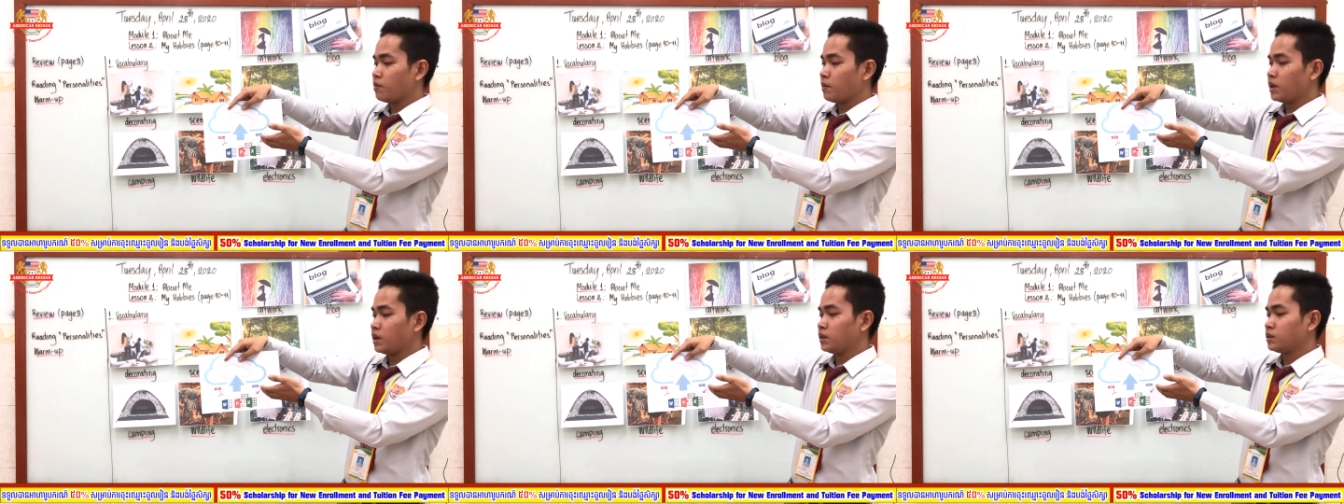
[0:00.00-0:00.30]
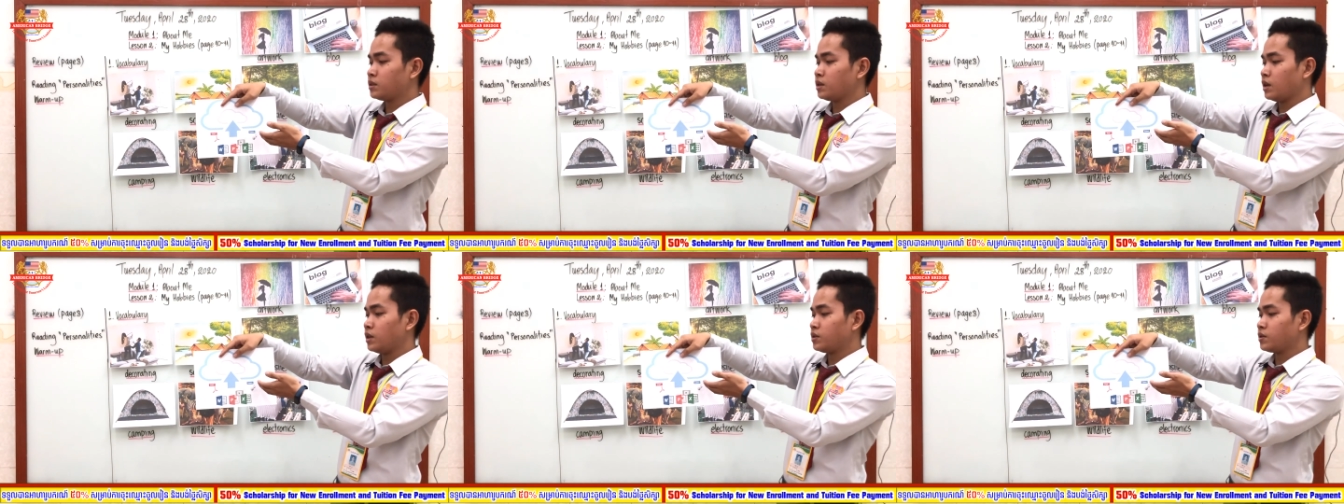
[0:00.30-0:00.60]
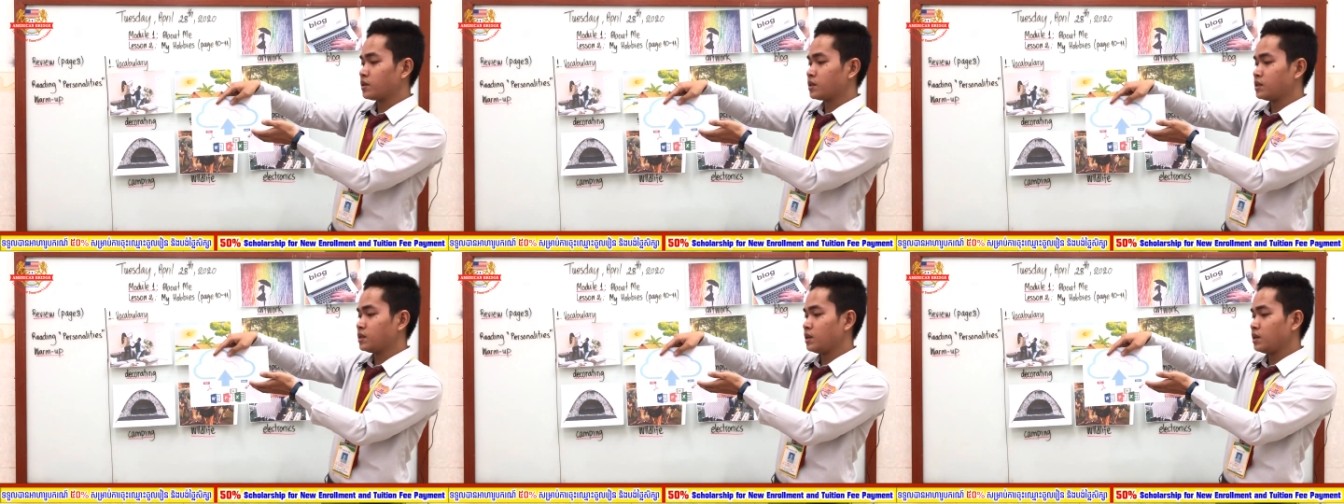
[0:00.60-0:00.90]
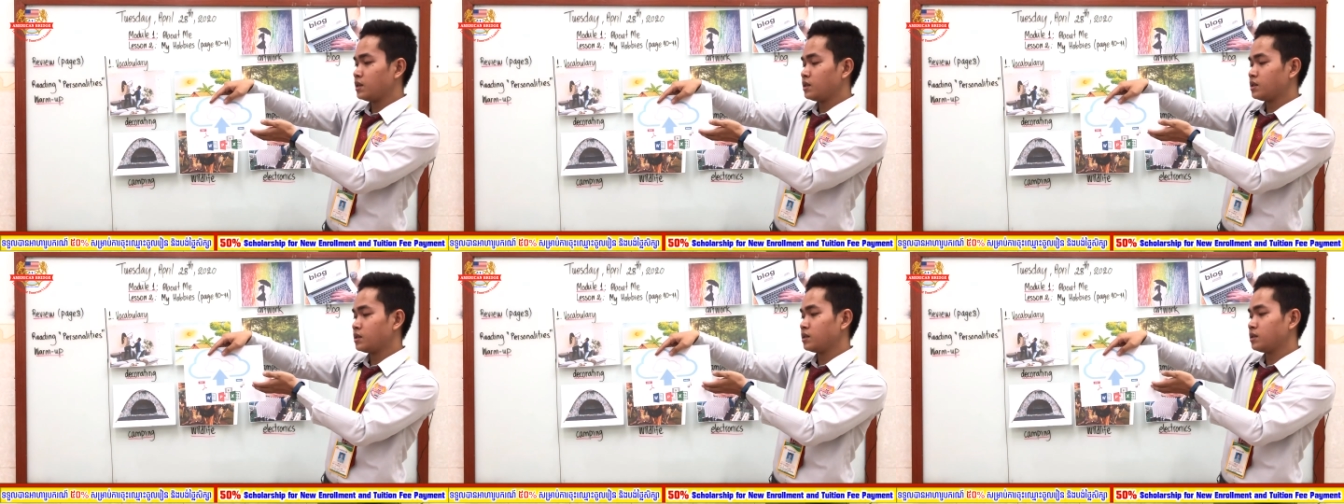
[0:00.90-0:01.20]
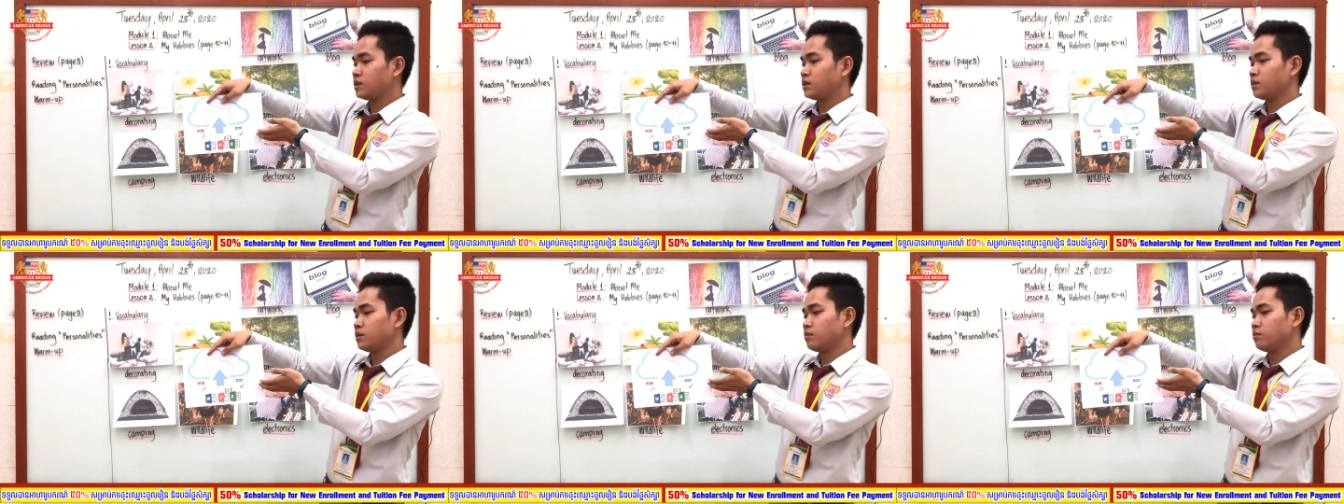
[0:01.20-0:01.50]
As you can see, this
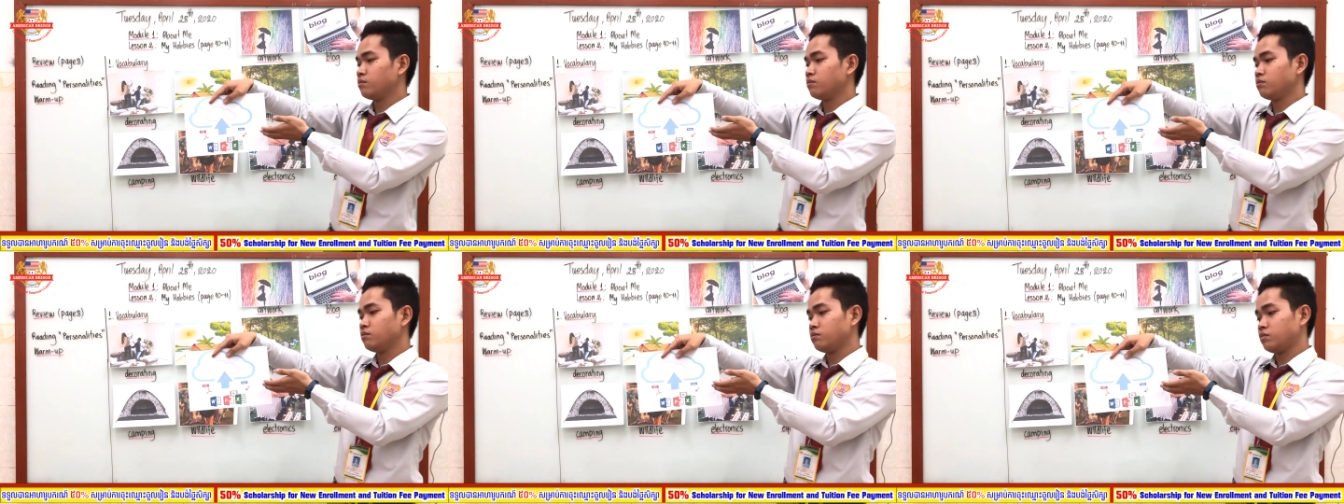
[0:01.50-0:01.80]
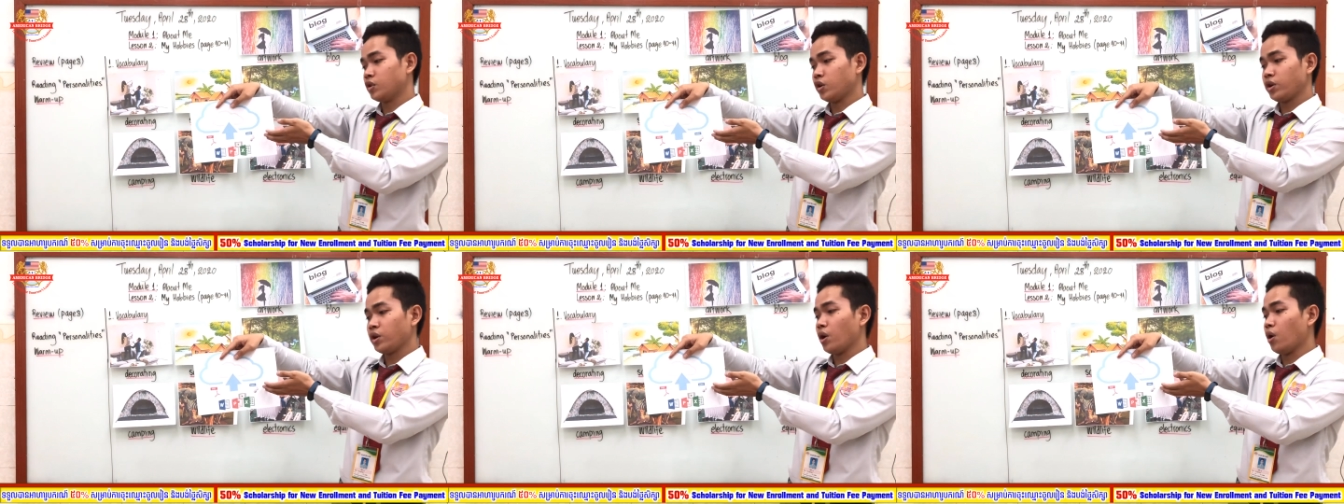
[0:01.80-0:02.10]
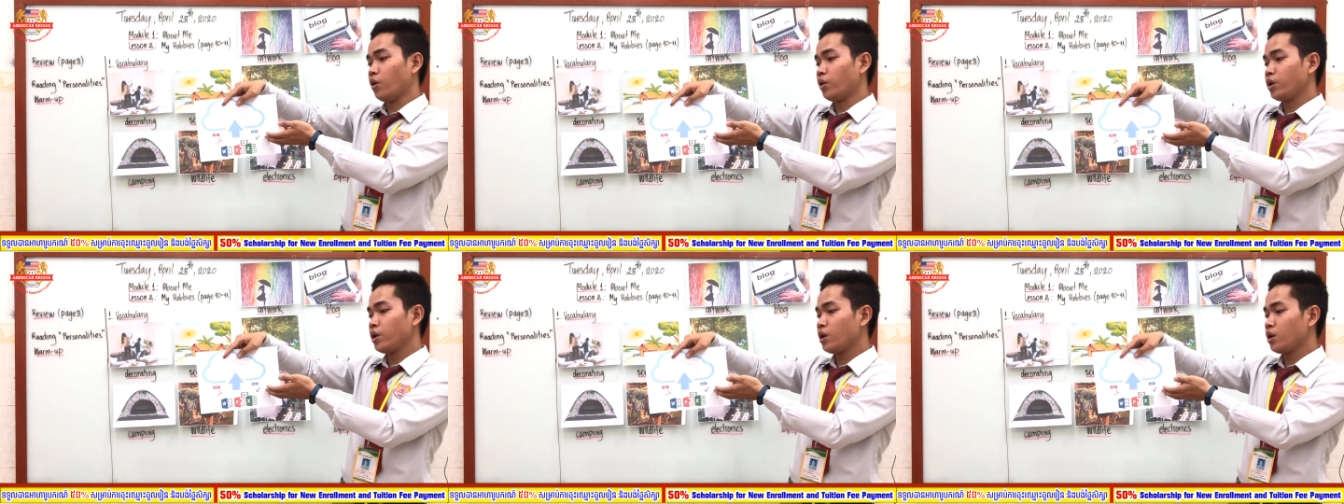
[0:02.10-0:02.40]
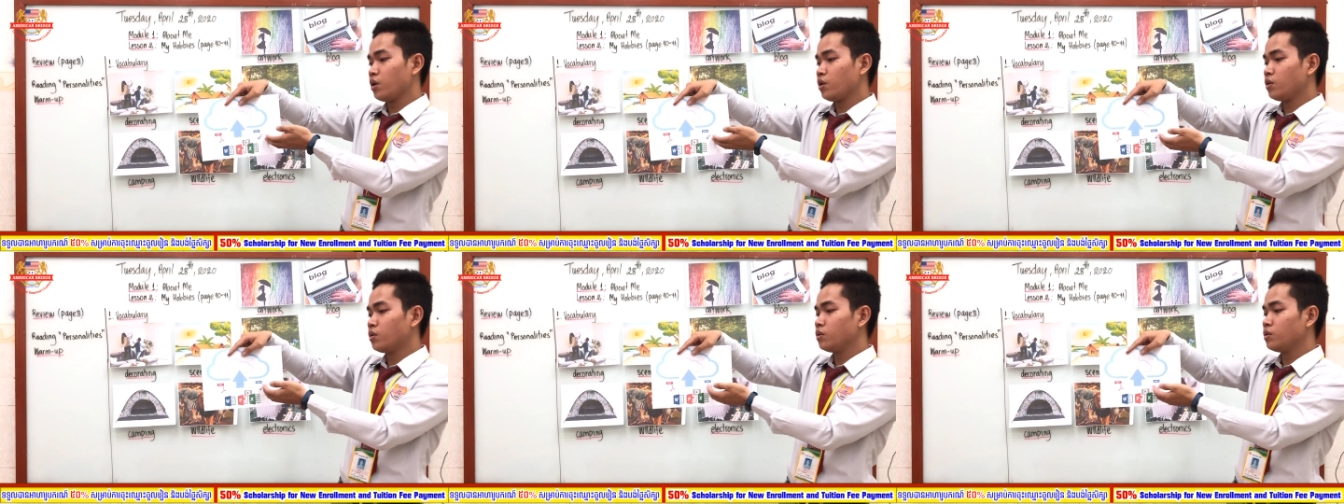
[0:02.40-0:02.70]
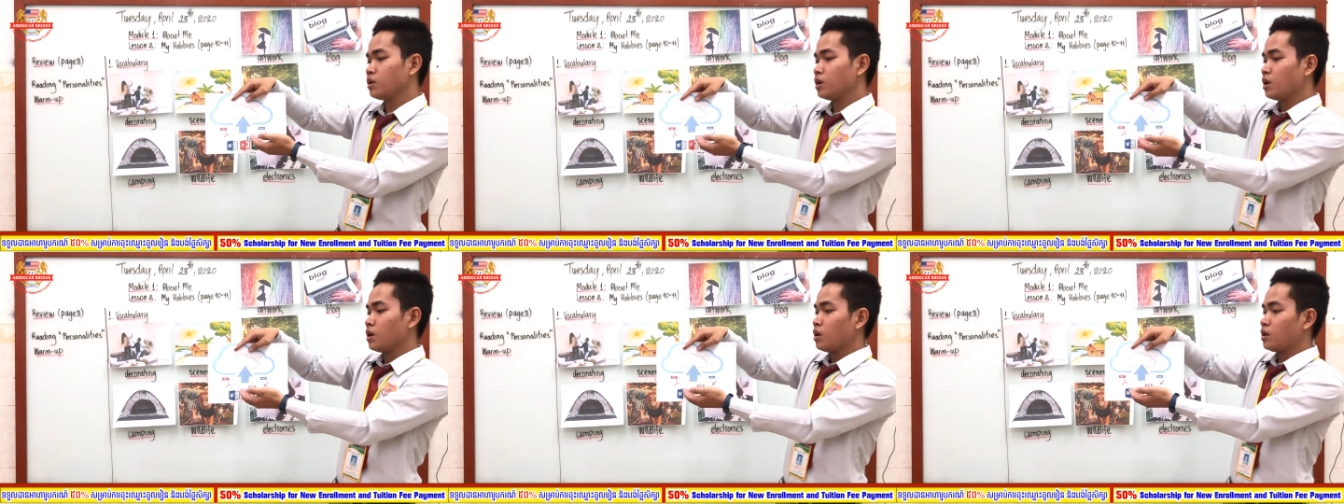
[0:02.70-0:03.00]
is for the
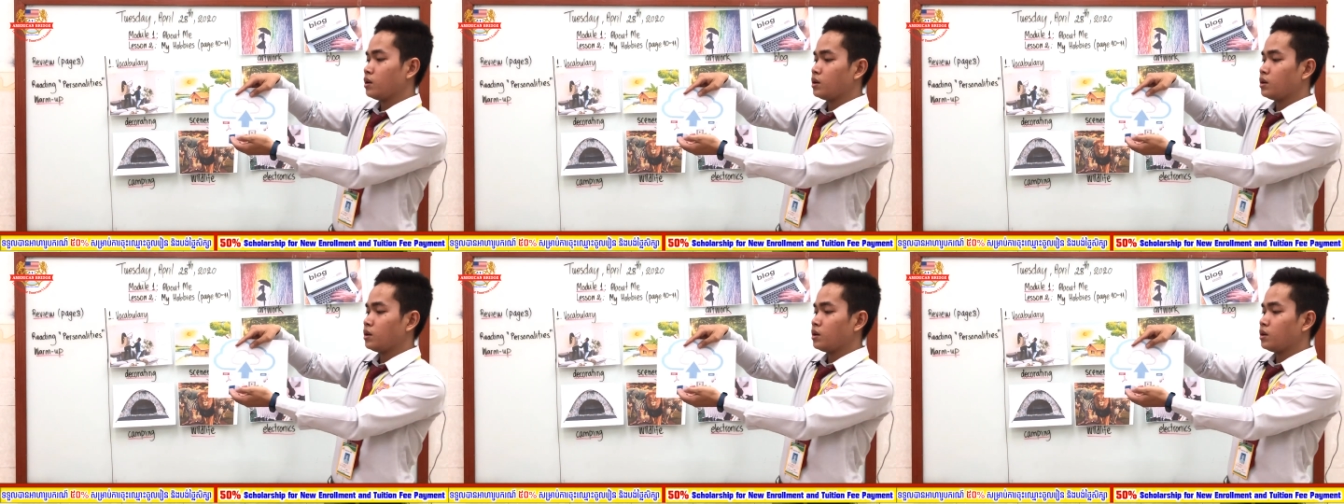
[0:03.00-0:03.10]
audio.